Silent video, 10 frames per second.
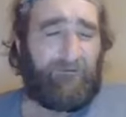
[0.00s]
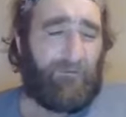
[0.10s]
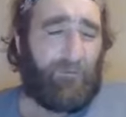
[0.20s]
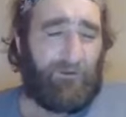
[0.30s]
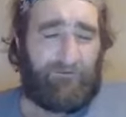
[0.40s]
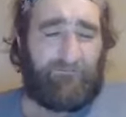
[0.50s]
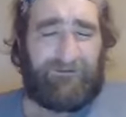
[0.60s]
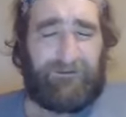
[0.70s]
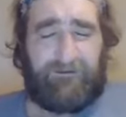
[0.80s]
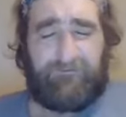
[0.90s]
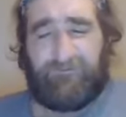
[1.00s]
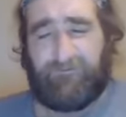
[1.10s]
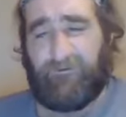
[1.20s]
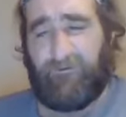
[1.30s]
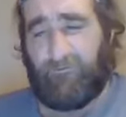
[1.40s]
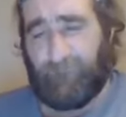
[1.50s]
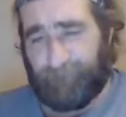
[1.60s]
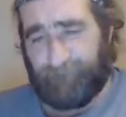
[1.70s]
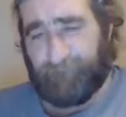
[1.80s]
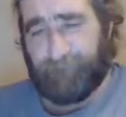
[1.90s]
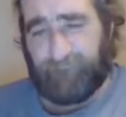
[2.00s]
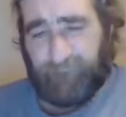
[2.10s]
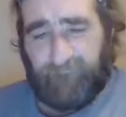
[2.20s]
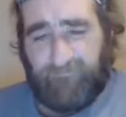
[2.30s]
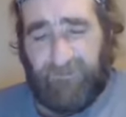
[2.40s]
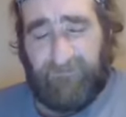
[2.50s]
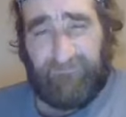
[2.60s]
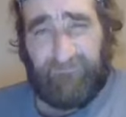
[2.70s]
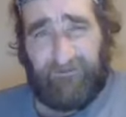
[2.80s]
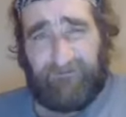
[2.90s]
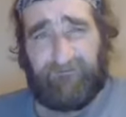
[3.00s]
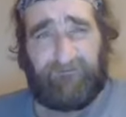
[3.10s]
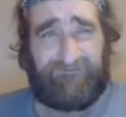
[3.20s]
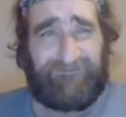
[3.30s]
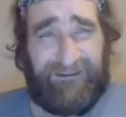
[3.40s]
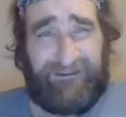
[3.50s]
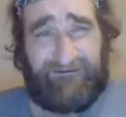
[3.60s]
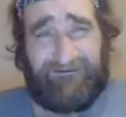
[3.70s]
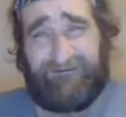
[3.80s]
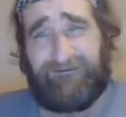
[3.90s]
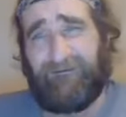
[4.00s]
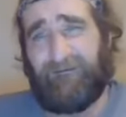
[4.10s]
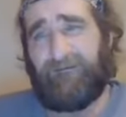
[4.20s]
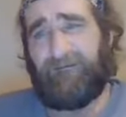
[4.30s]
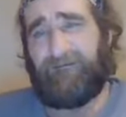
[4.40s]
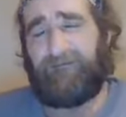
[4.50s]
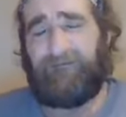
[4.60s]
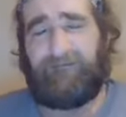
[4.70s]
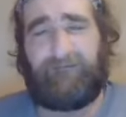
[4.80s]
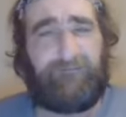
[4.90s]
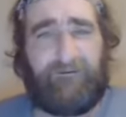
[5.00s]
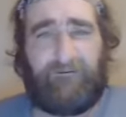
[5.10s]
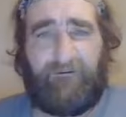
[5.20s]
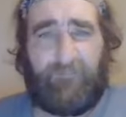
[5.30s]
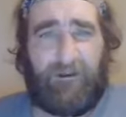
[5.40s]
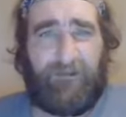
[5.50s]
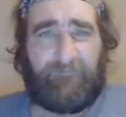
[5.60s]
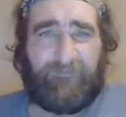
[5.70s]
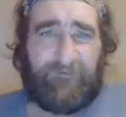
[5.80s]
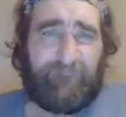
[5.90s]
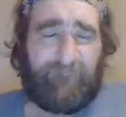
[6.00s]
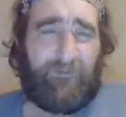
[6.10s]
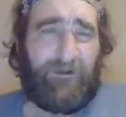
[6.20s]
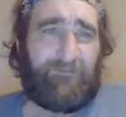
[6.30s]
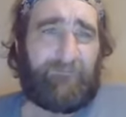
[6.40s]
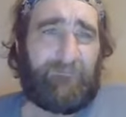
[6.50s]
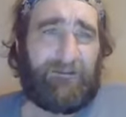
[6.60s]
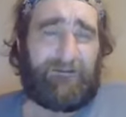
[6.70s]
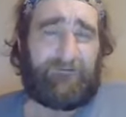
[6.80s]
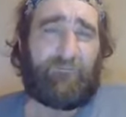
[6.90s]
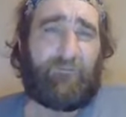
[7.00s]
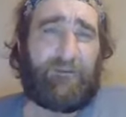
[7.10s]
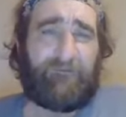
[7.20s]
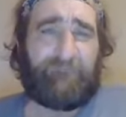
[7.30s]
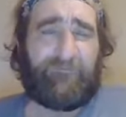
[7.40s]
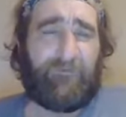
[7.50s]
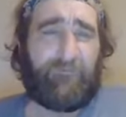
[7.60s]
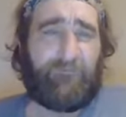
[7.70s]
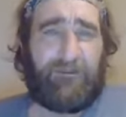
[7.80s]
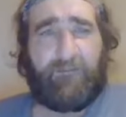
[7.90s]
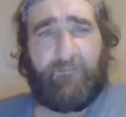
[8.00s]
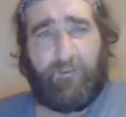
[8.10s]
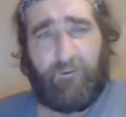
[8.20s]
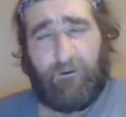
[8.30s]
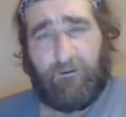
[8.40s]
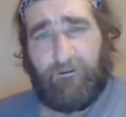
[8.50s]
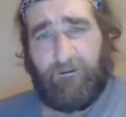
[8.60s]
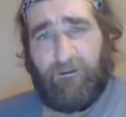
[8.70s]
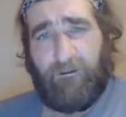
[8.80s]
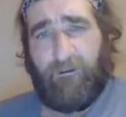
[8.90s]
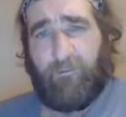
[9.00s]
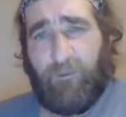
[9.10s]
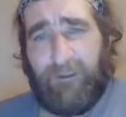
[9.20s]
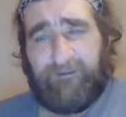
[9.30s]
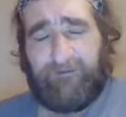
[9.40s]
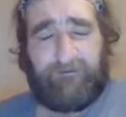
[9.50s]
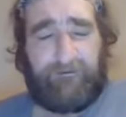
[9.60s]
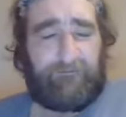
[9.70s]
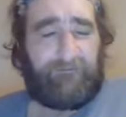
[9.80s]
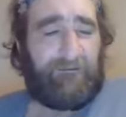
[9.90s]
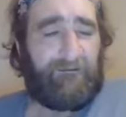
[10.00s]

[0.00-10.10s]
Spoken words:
But what you need to know is that daily, and, you know, perhaps even by the minute, we have so many more awakening